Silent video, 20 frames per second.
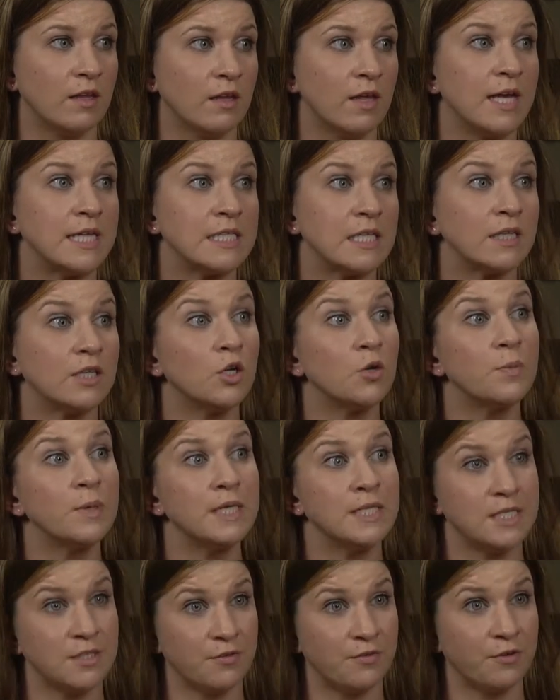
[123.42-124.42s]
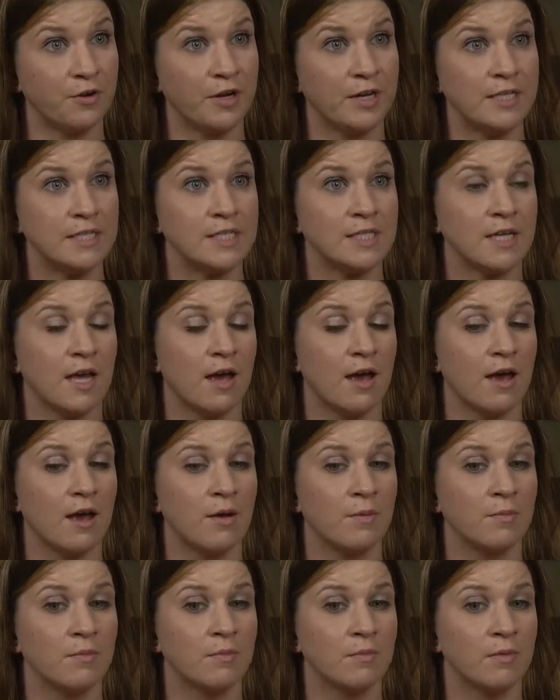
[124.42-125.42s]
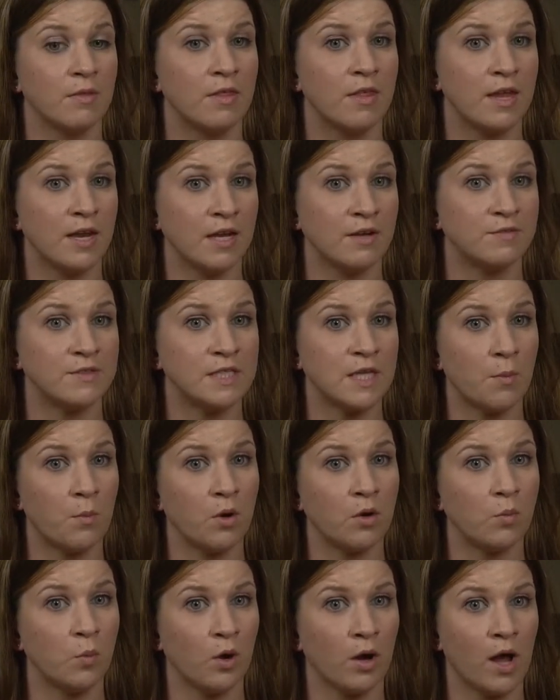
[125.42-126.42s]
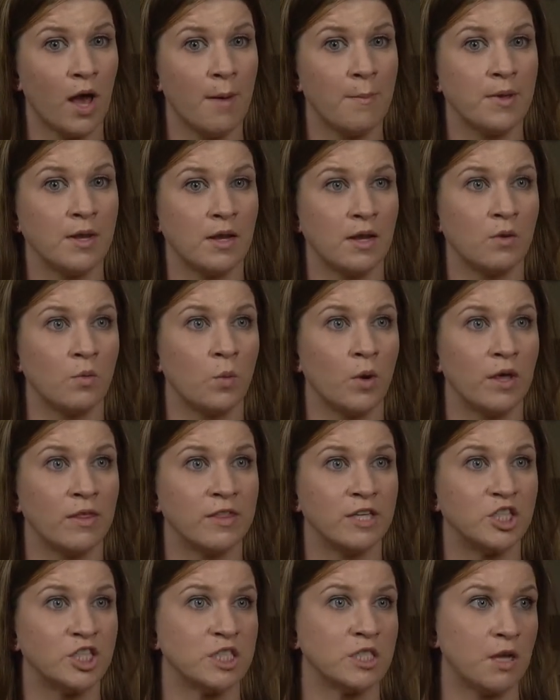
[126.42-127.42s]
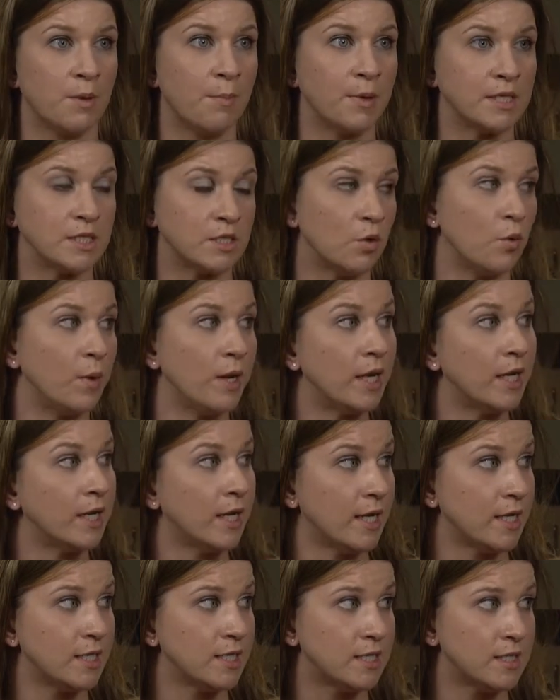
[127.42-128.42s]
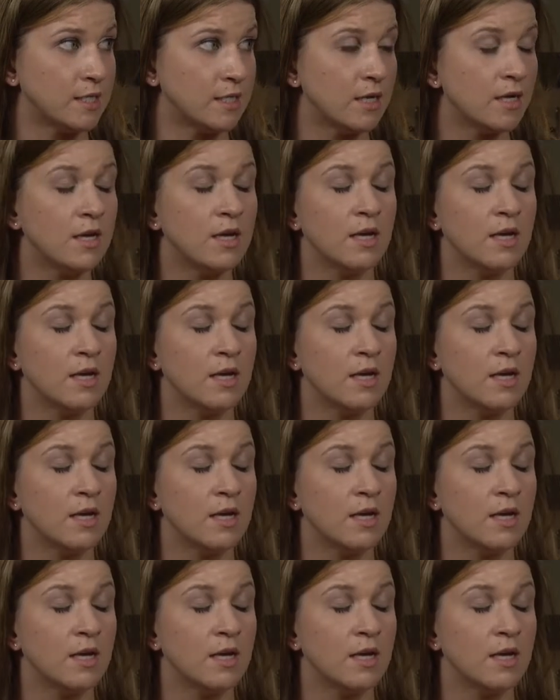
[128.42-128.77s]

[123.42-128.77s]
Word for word: It's a little bit different um, than if someone were coming in with just a muscle weakness.